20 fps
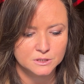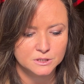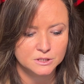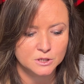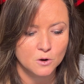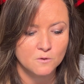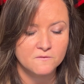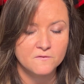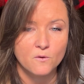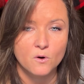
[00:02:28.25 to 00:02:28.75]

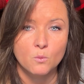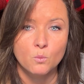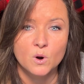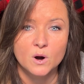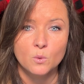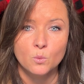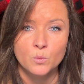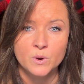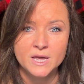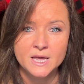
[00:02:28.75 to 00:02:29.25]
So for
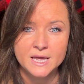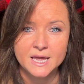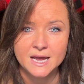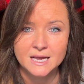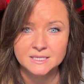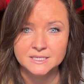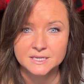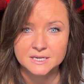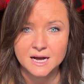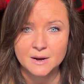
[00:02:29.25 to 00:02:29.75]
what we
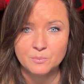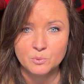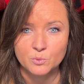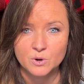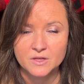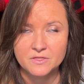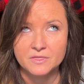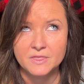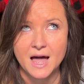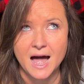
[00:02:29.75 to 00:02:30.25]
ended up
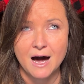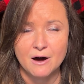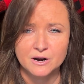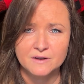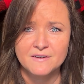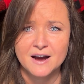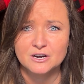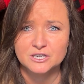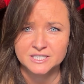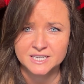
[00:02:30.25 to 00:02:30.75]
with out
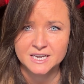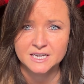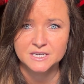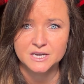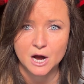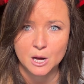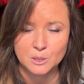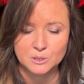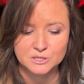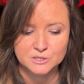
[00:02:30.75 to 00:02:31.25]
of our
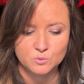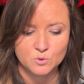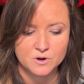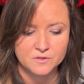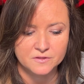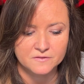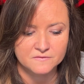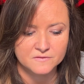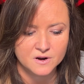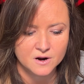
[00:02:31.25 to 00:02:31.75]
$10
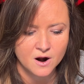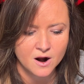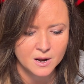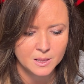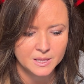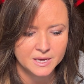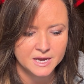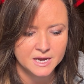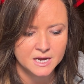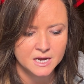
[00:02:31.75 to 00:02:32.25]
worth of
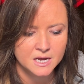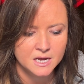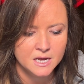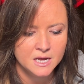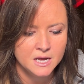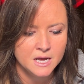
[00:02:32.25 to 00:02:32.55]
garlic,